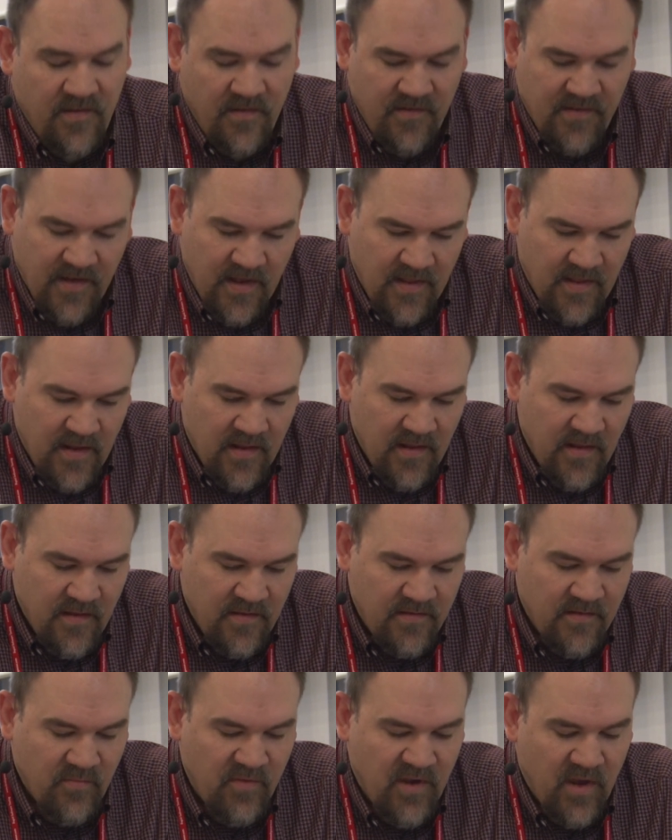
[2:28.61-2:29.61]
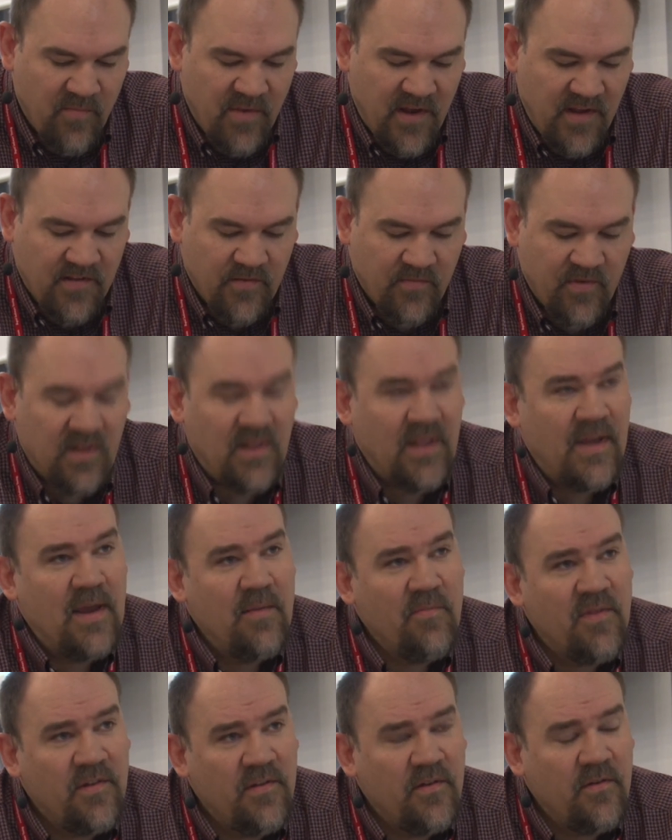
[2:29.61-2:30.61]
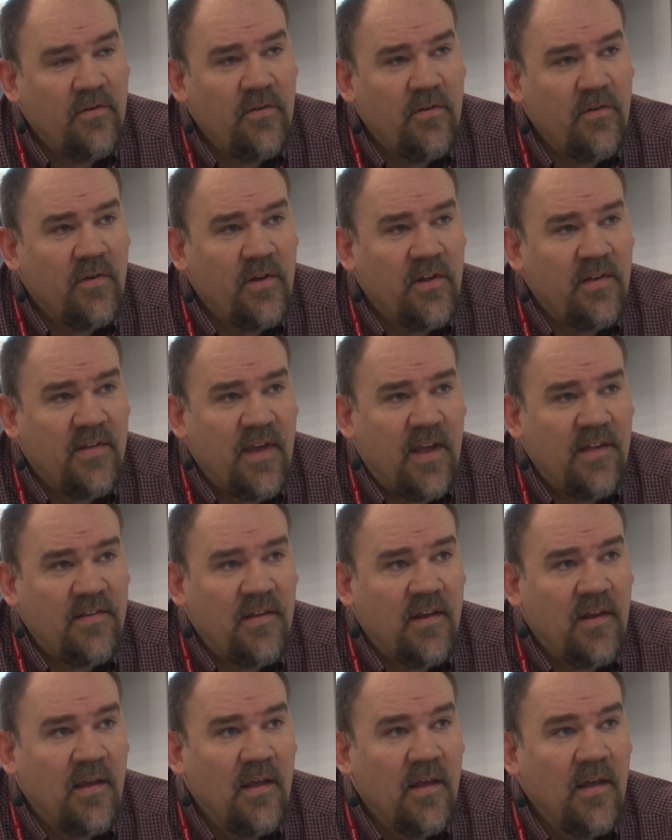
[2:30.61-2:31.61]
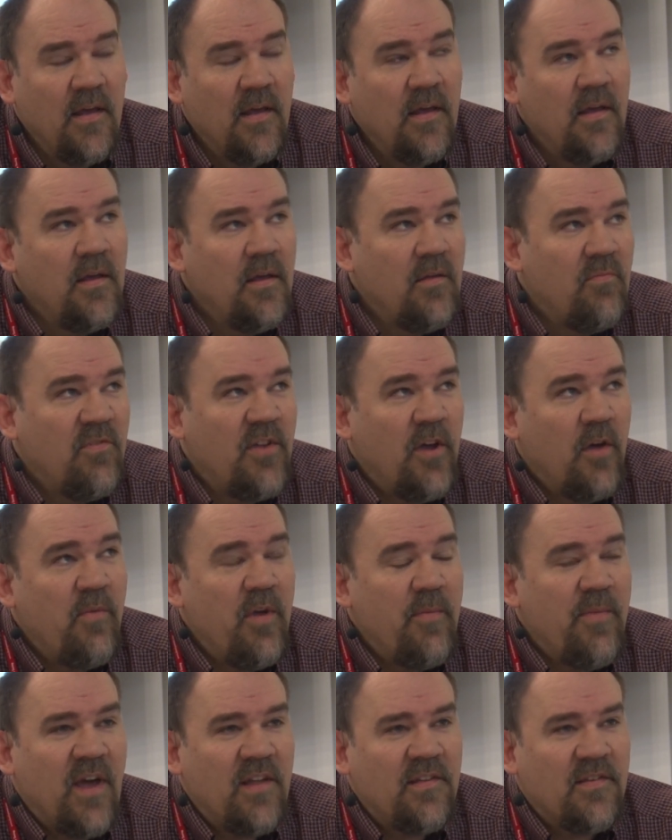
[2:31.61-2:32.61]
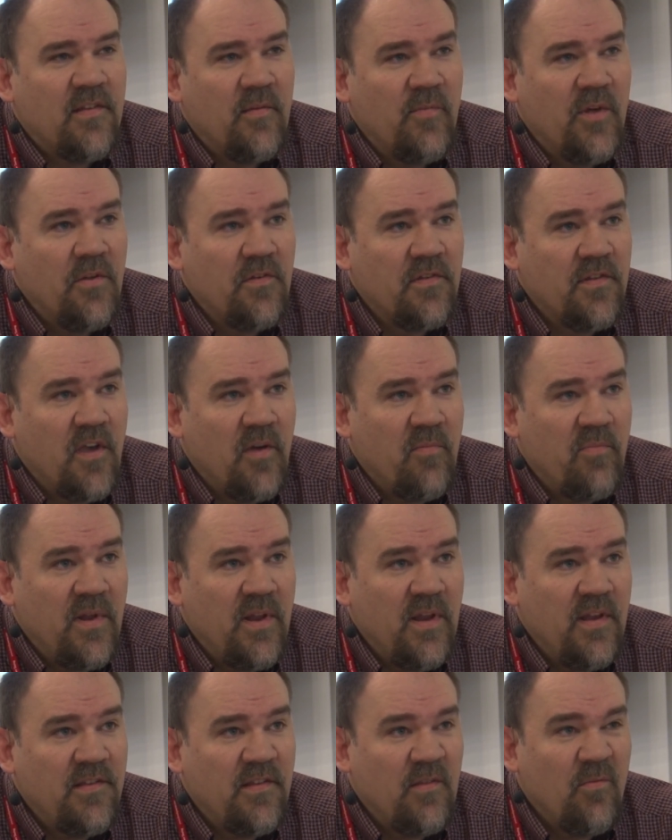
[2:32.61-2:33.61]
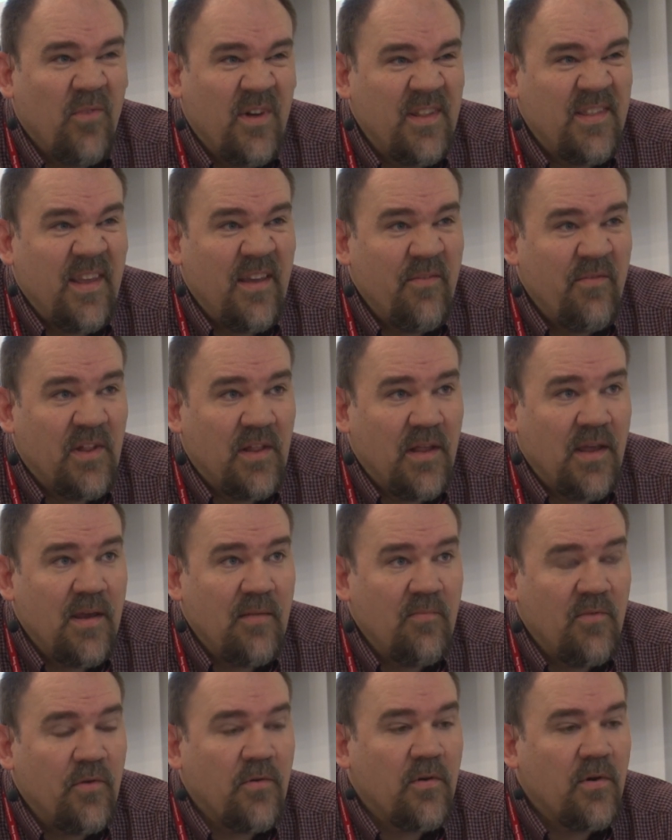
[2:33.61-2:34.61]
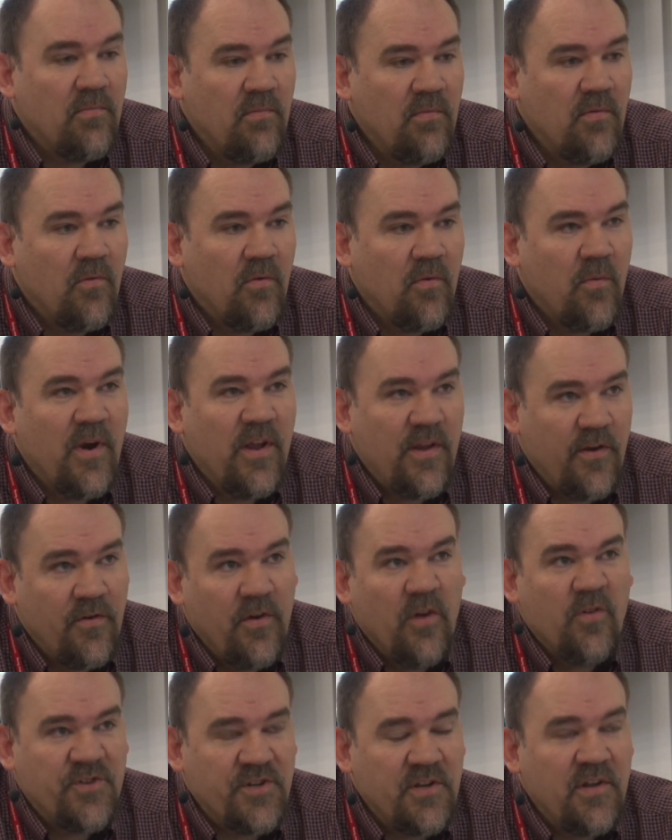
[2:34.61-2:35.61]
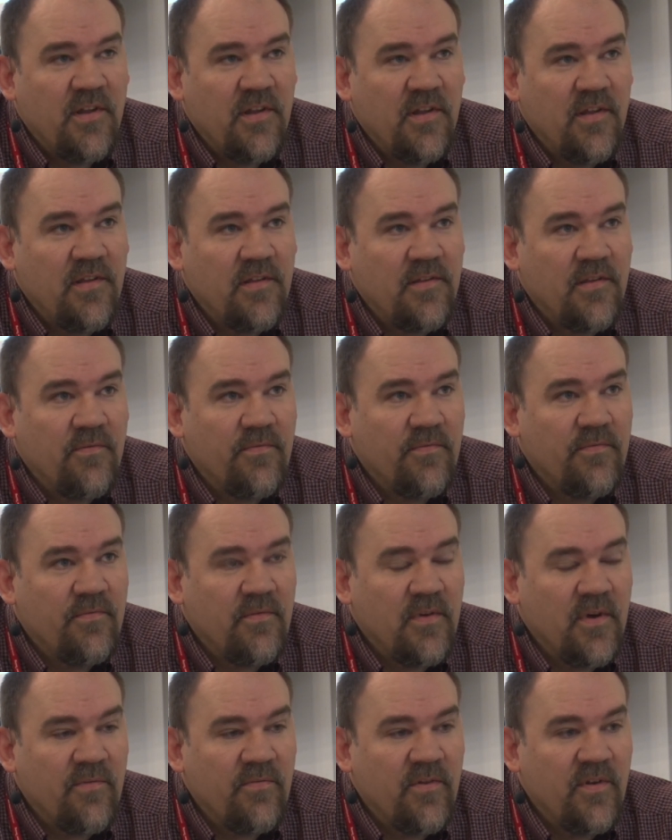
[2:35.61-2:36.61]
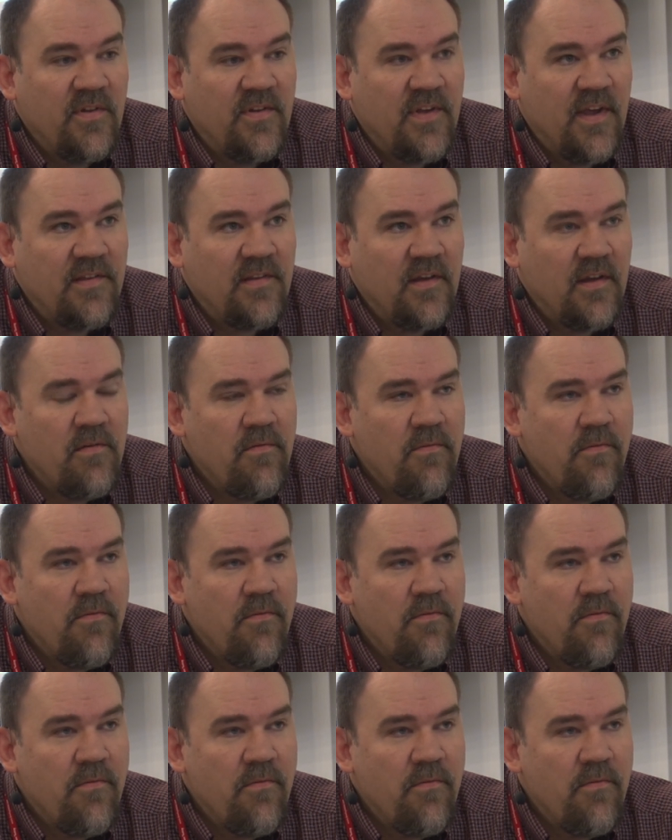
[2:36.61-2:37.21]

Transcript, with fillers: You say that some companies have claimed to do good testing. Tell me about some of those companies and what they claimed, or what your notion is of good testing.